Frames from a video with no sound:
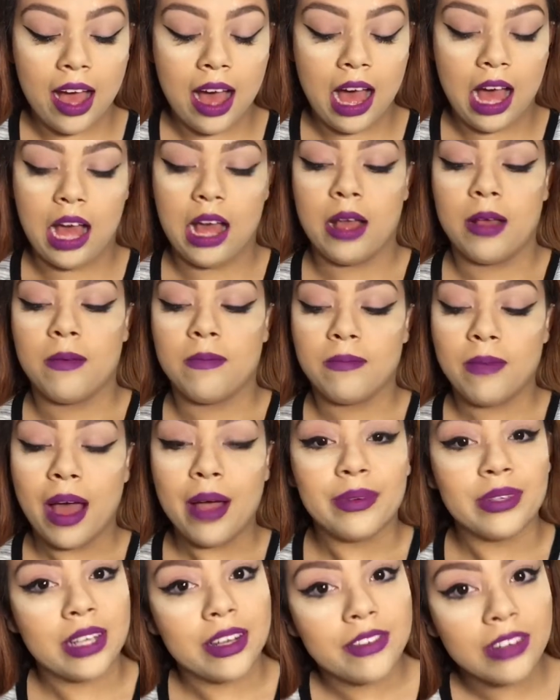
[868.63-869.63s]

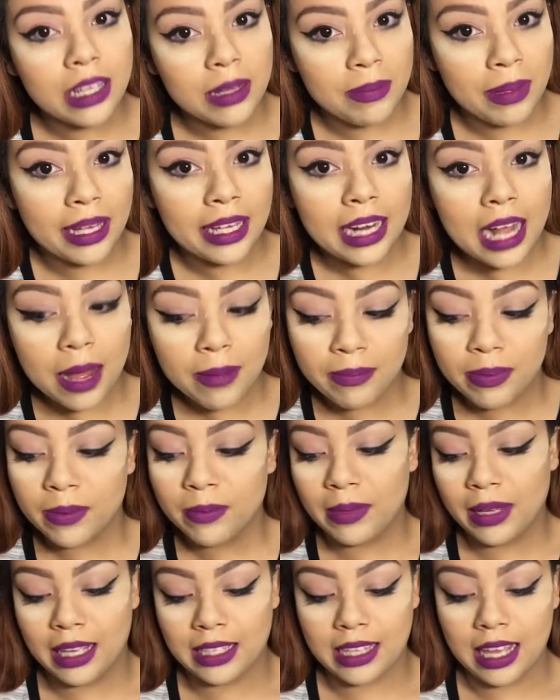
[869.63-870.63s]
I would definitely pick it up
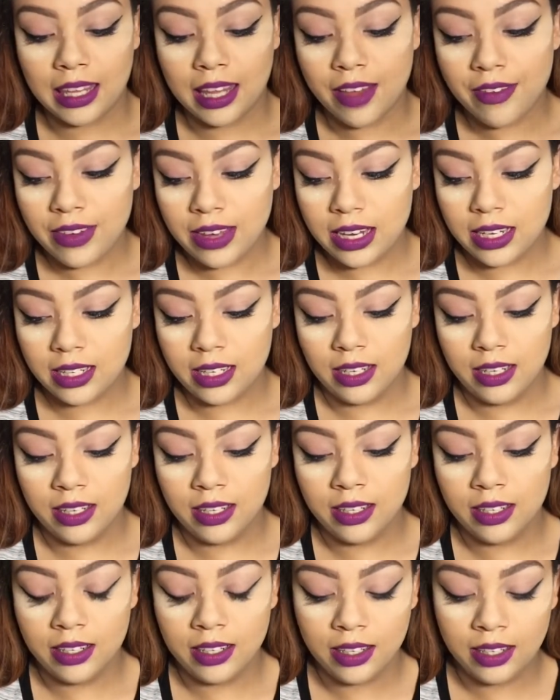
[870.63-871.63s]
because I love it.
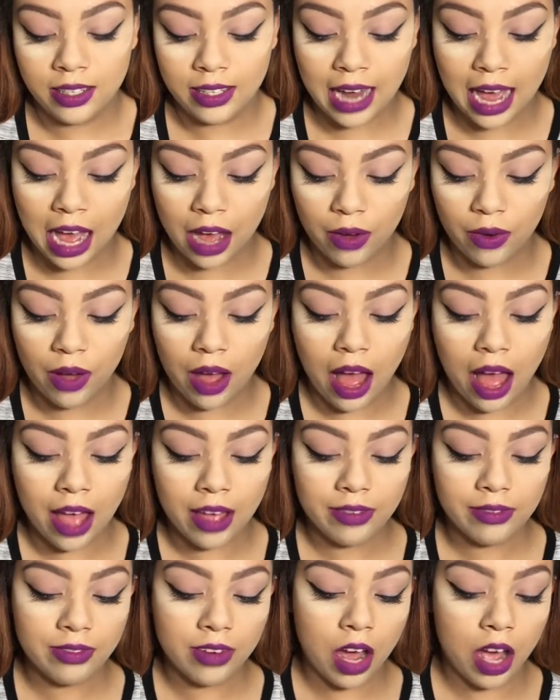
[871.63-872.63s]
Now,
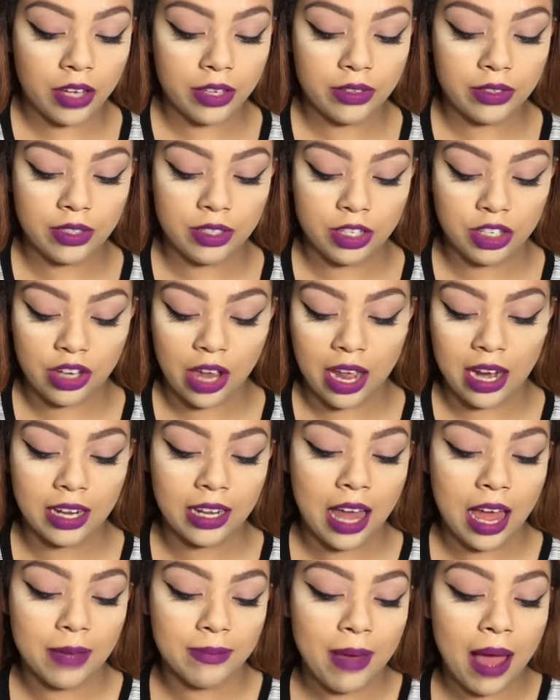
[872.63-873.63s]
I've not used the Shade
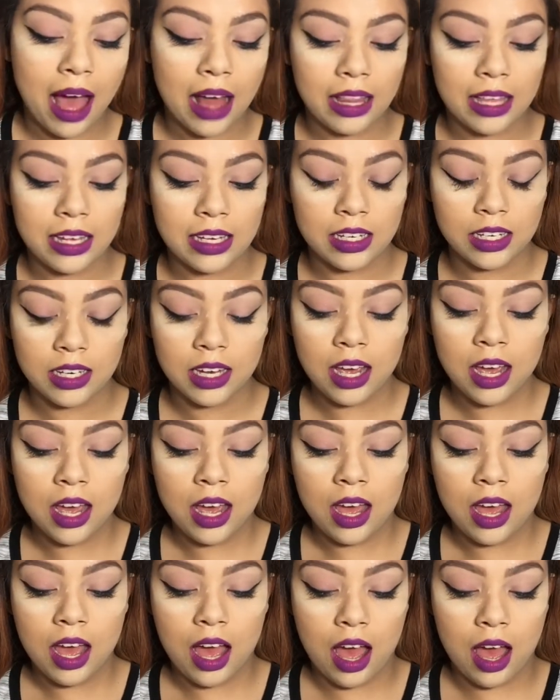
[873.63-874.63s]
and Light palette.
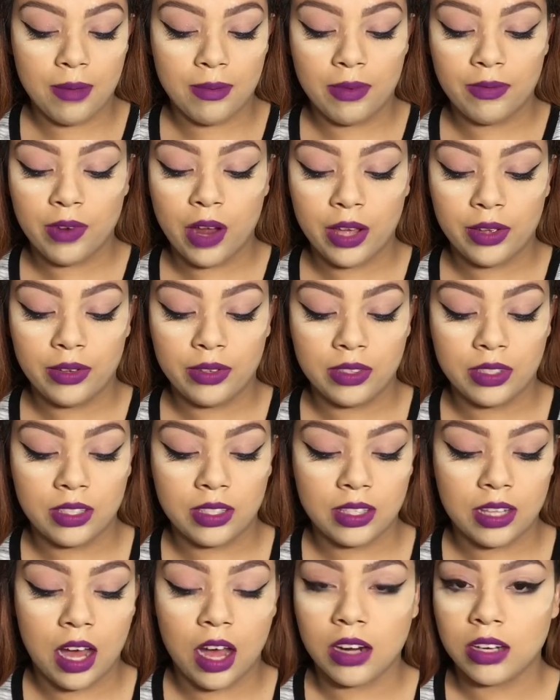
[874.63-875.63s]
I've not
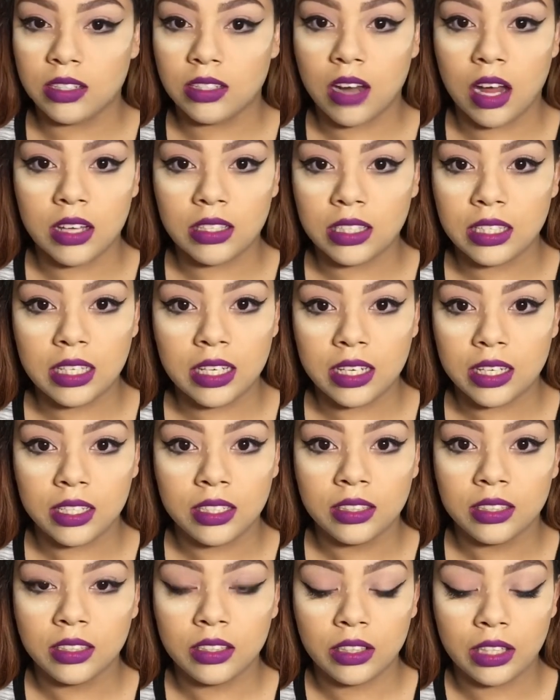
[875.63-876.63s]
used the Anastasia
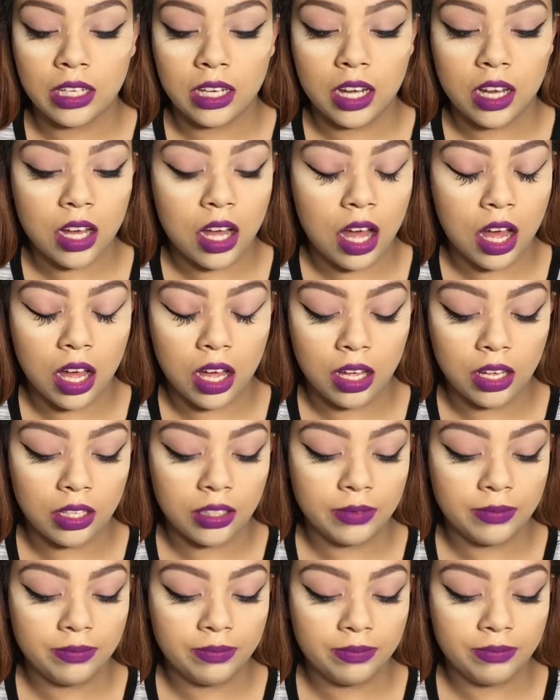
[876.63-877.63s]

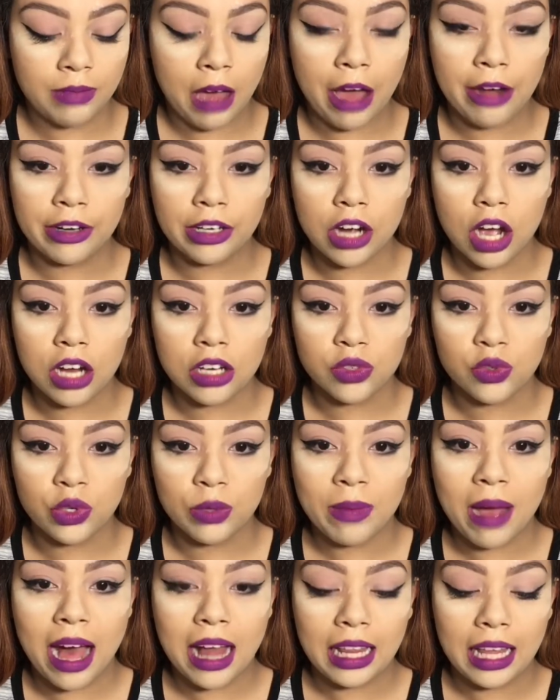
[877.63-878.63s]
powder
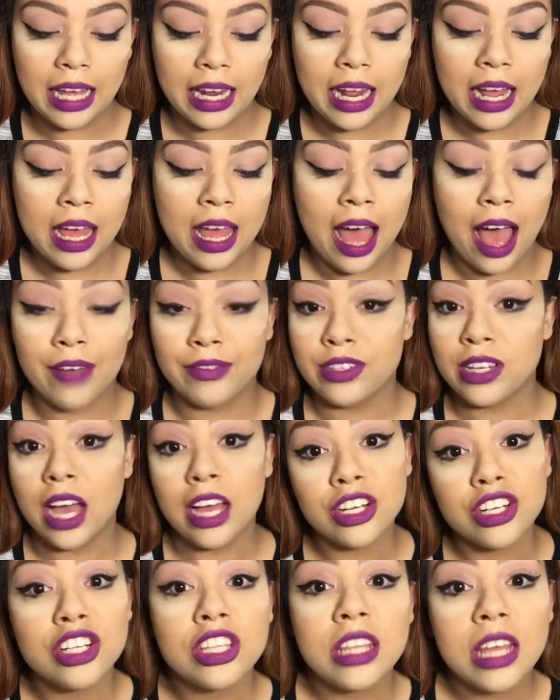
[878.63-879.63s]
contour palette. I've
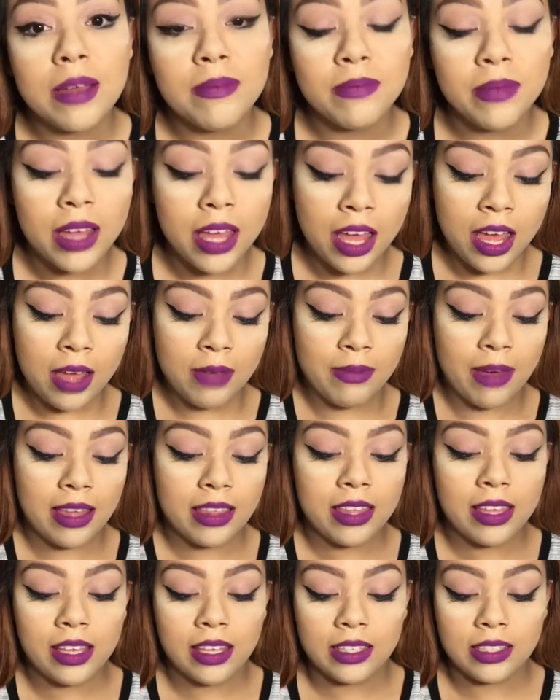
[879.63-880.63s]
touched them. My
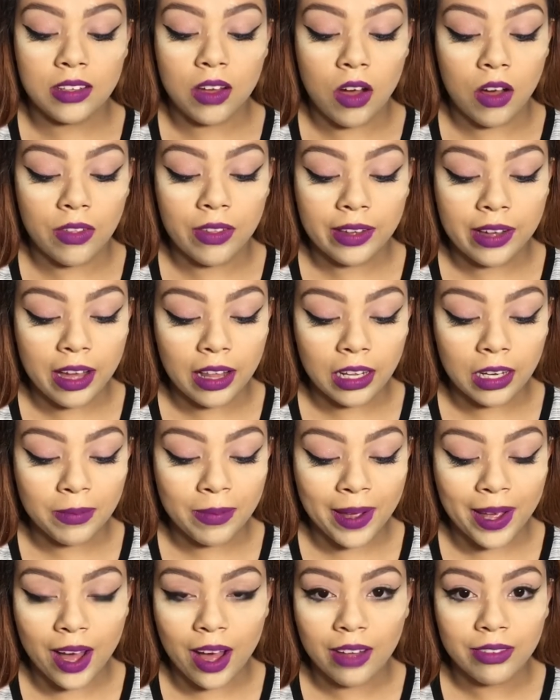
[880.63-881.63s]
thing is, all the color
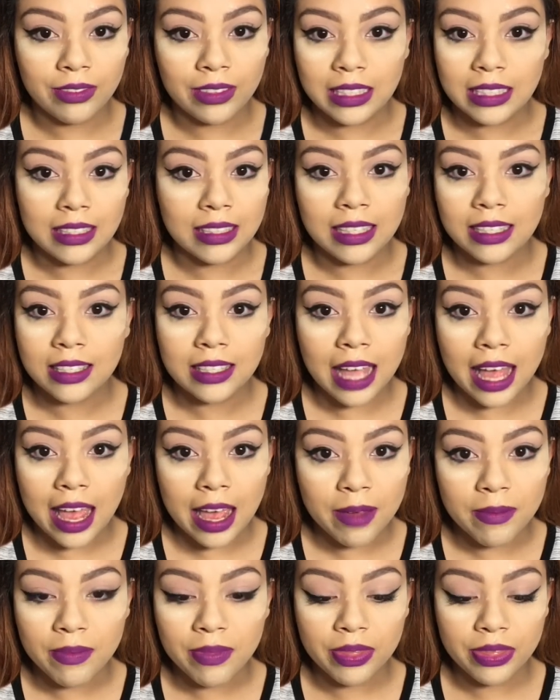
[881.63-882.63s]
payoff is the
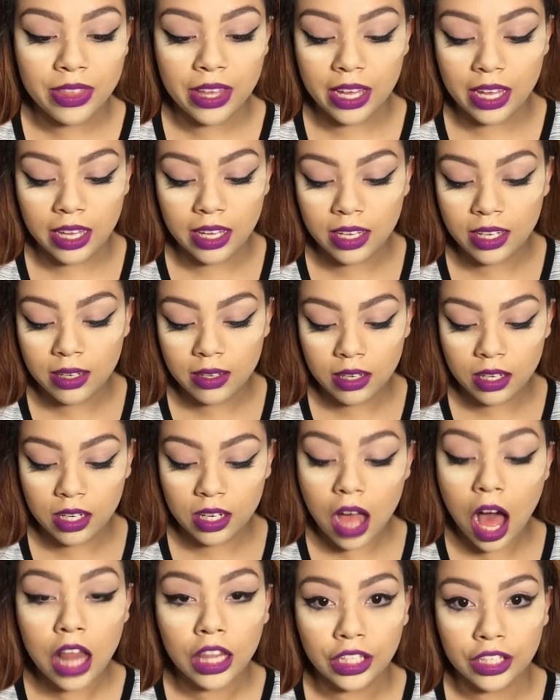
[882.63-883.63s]
same. The
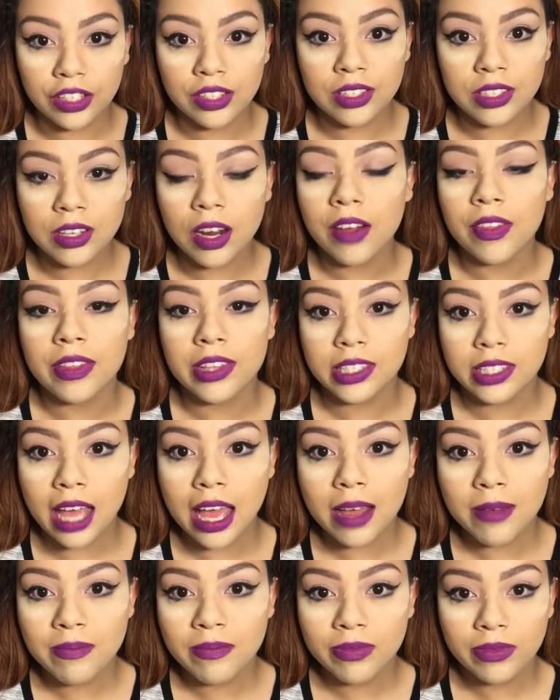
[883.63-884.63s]
colors are the
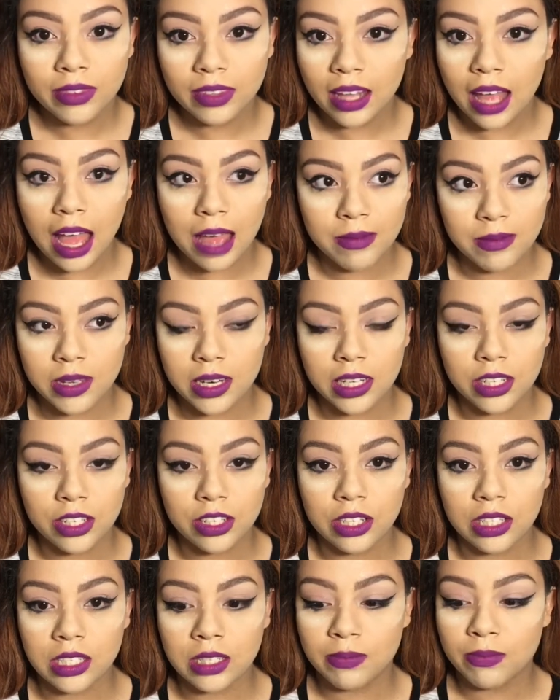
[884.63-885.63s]
same. I mean, it's
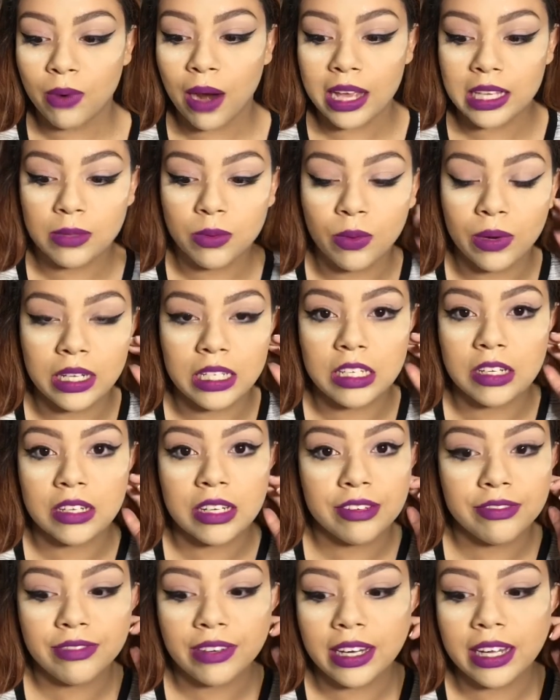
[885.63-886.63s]
just price points are
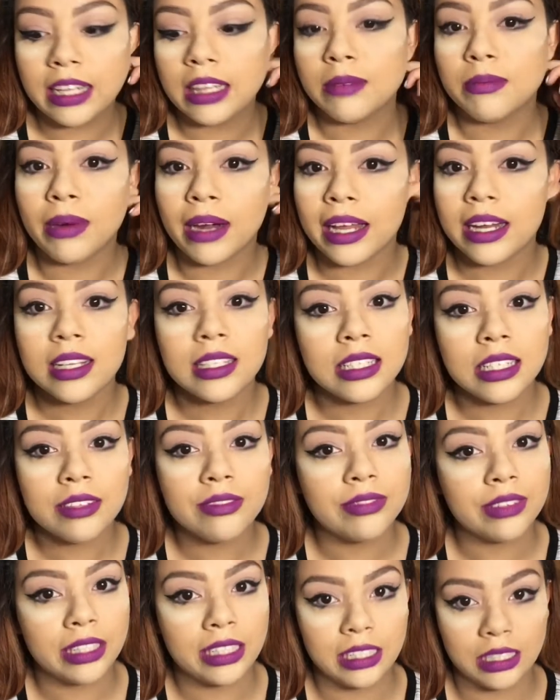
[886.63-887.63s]
different and the brand is
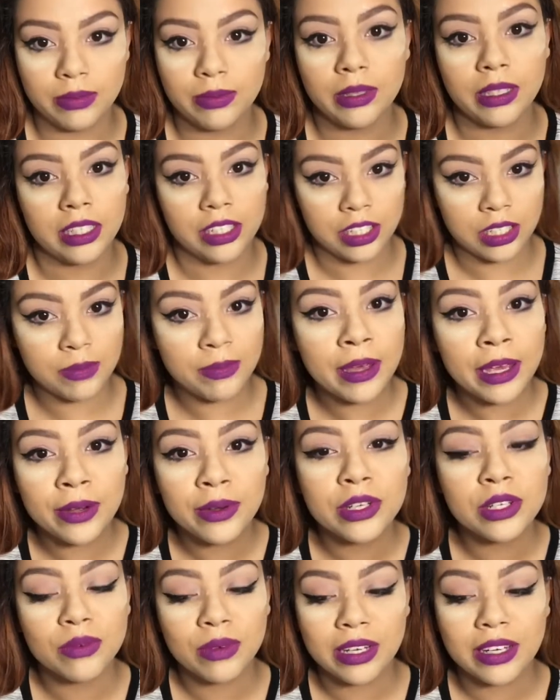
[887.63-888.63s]
different. It's really just
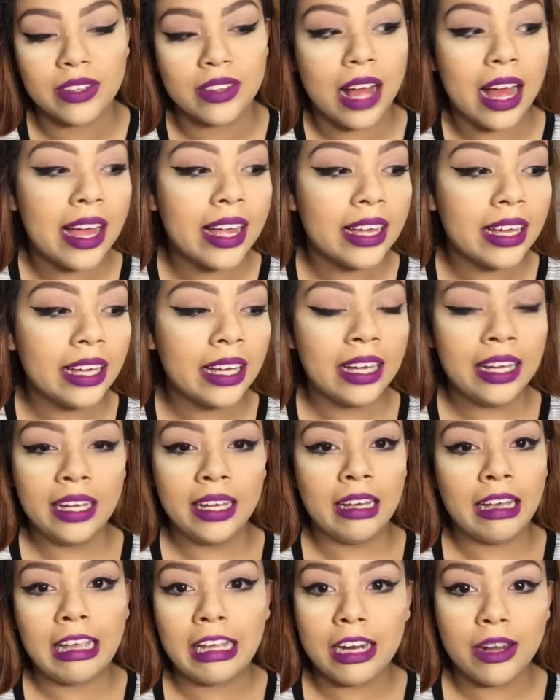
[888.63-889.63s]
pick which one you like.
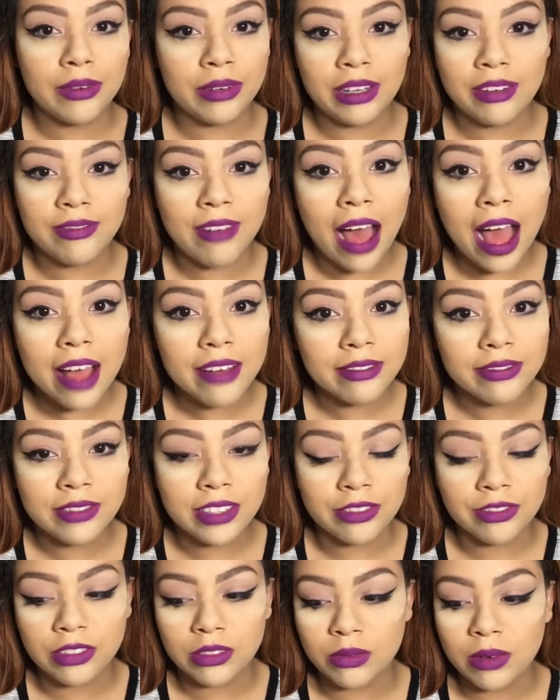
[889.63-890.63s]
You don't need 5
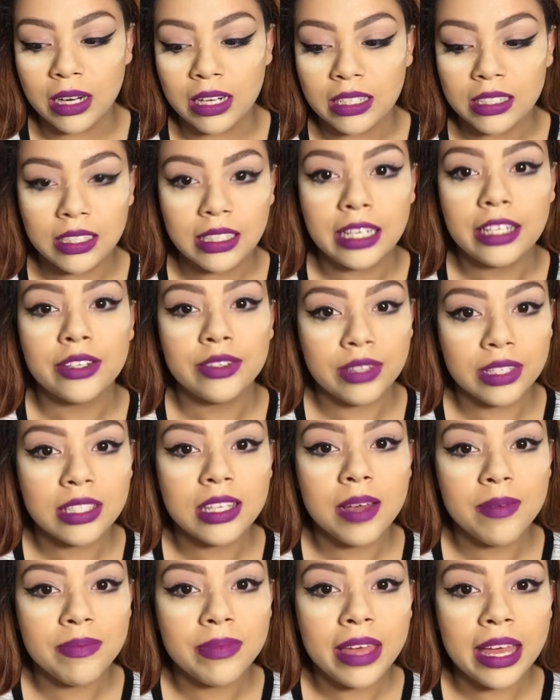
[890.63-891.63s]
different ones. They do the
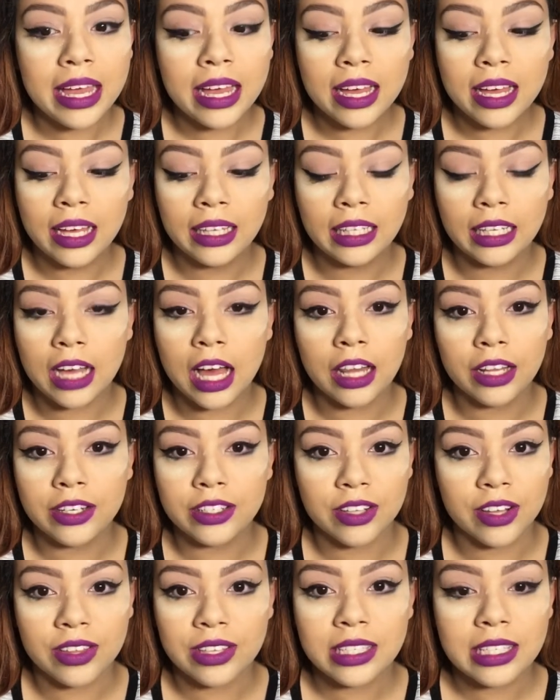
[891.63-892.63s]
same thing and the
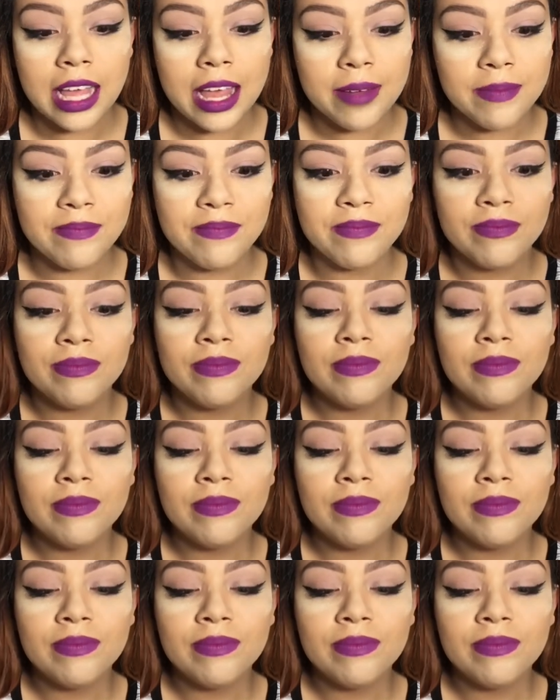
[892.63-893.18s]
colors are the same.